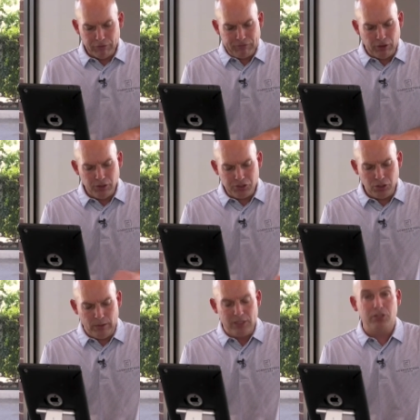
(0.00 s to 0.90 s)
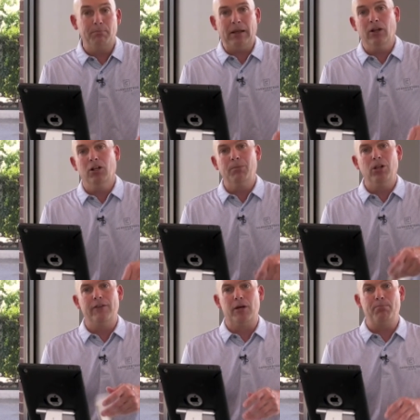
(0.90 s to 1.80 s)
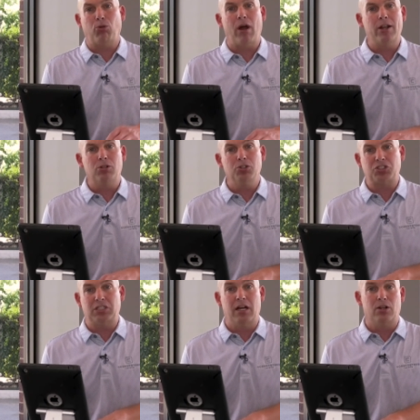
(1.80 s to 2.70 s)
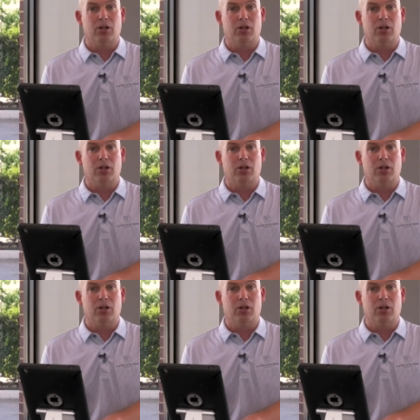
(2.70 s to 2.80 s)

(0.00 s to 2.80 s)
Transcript: referred to as the parable of the prodigal son,